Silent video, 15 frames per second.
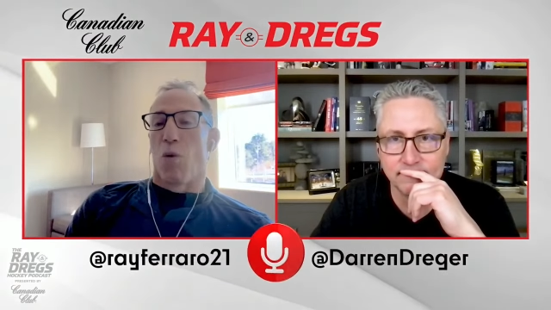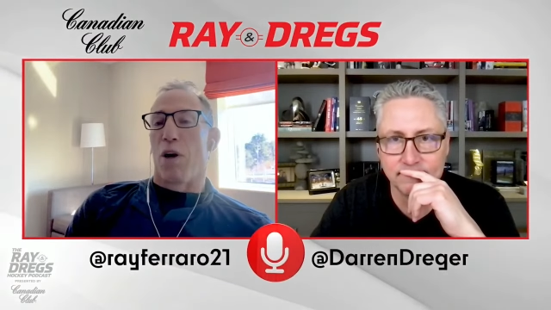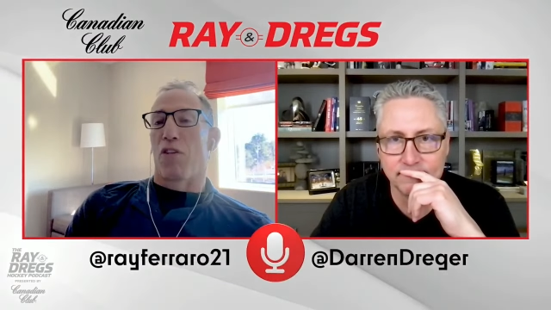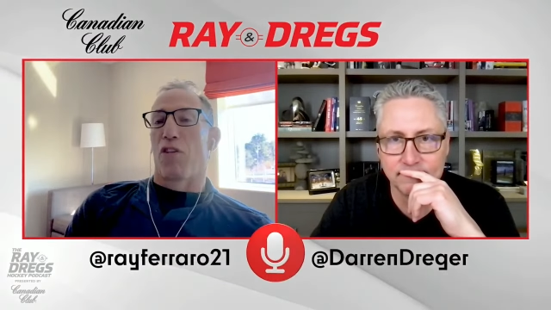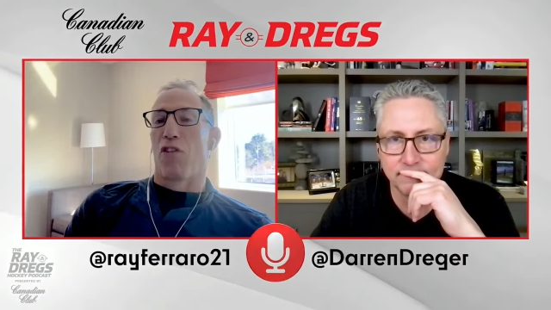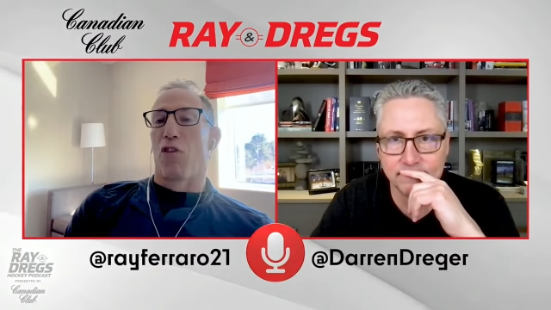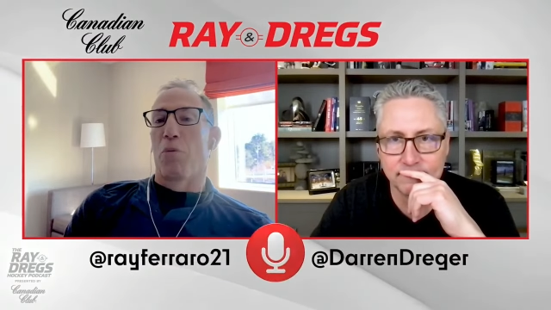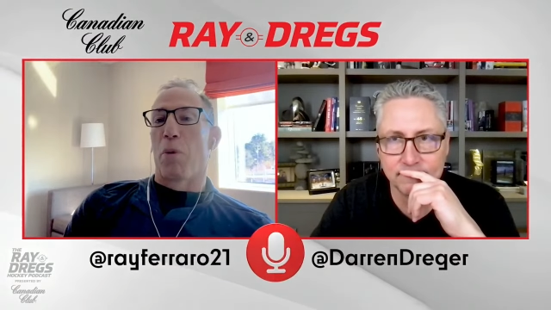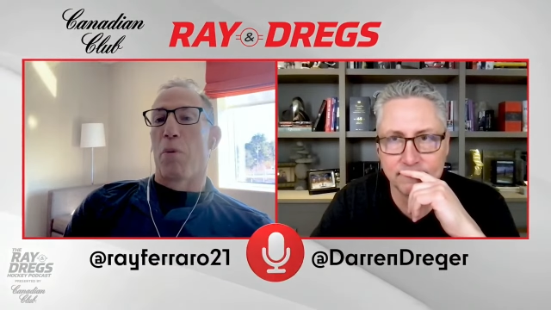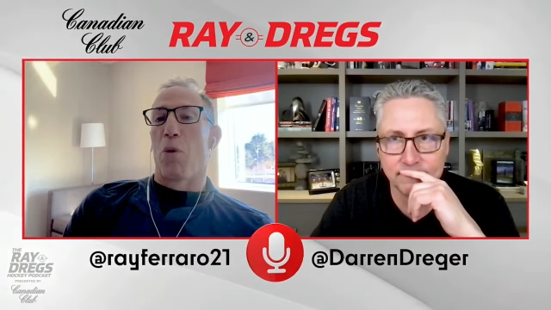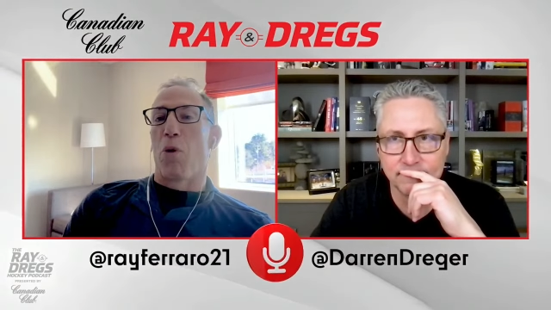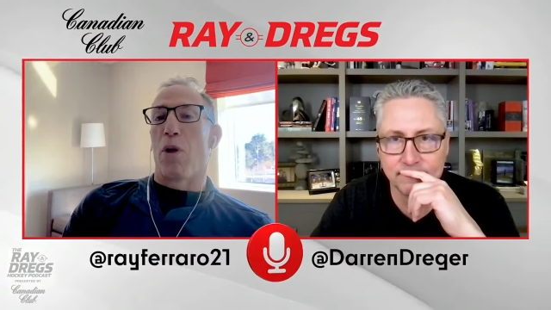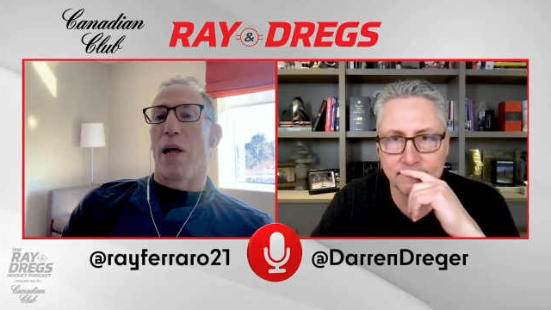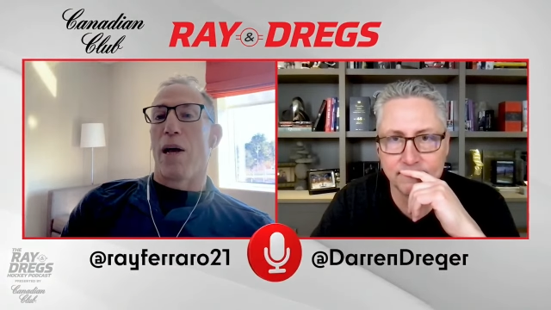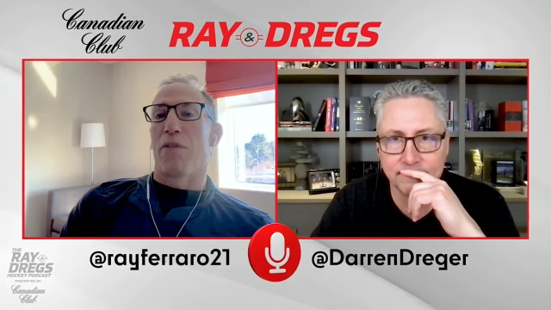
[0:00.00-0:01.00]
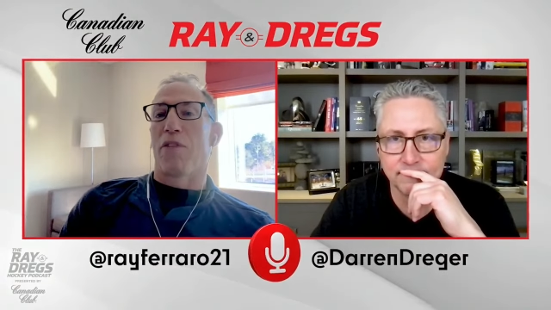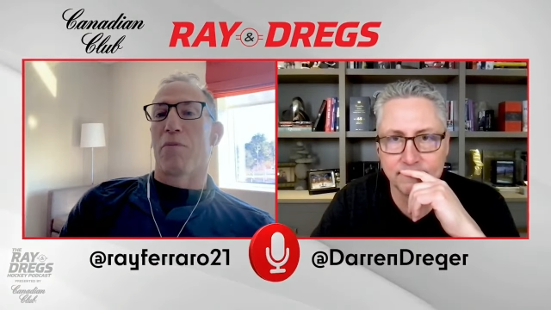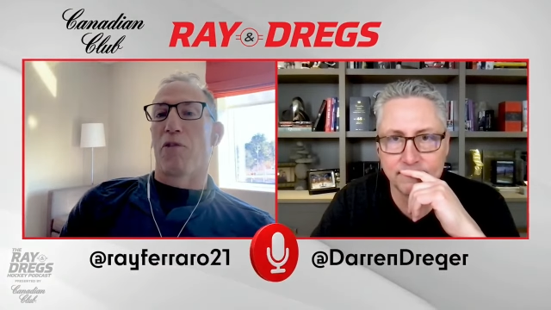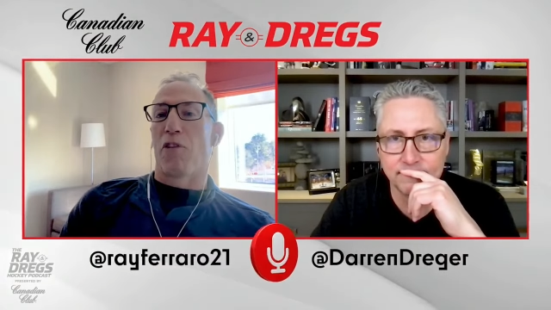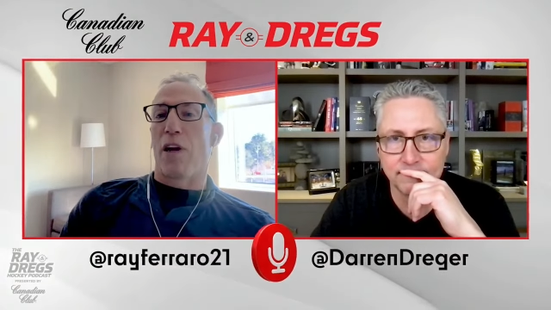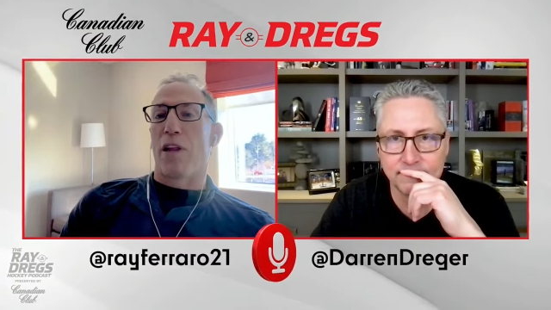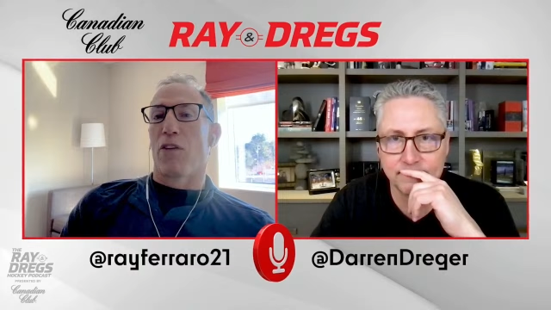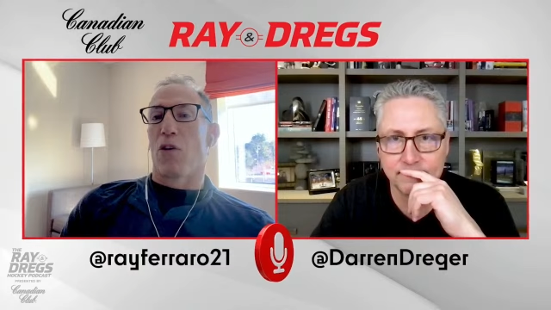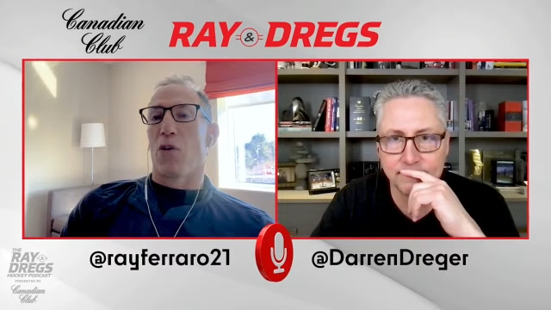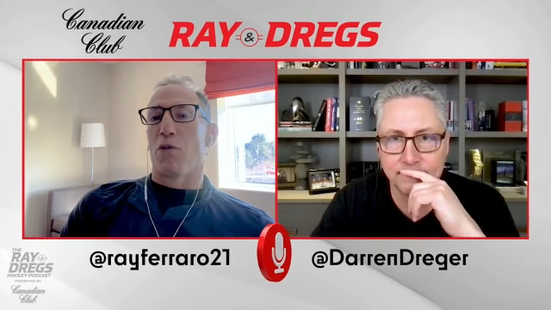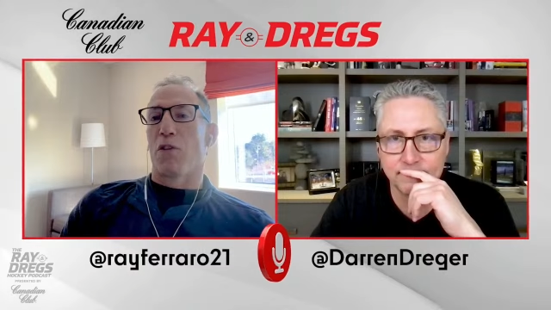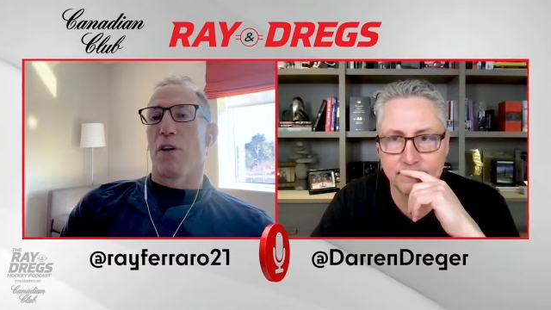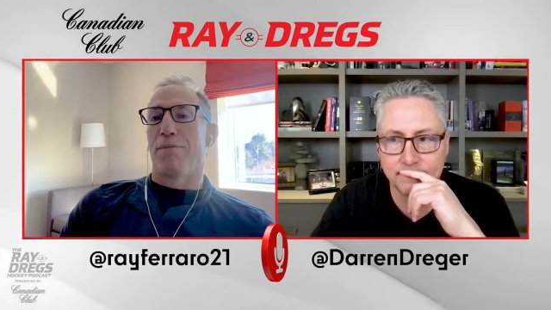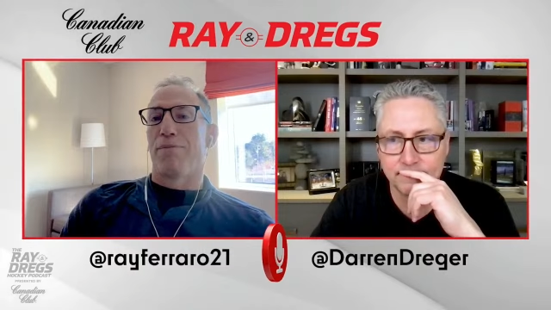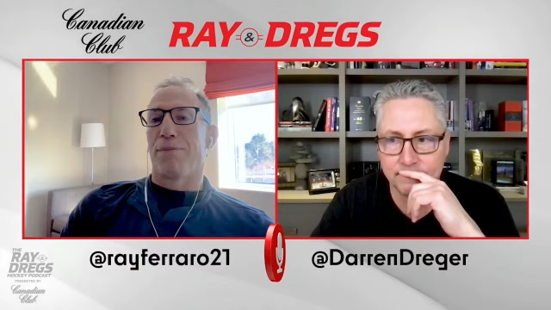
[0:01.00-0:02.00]
Speaker 1: watch Super Bowl, have some friends
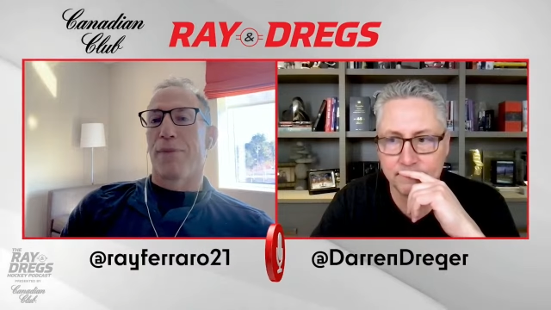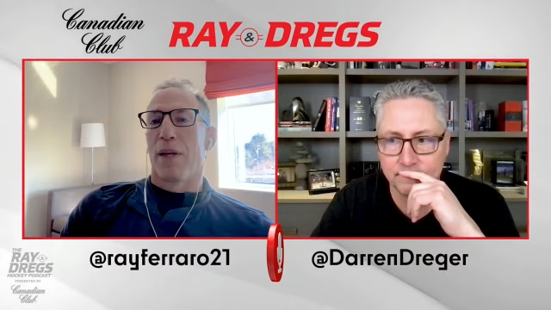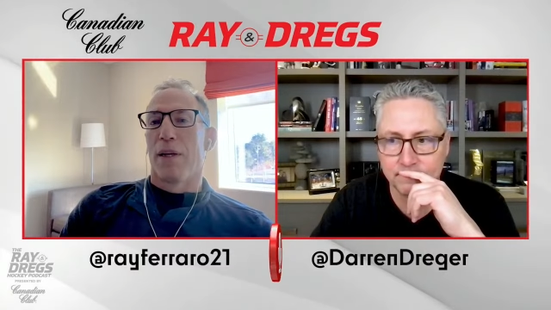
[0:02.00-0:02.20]
over,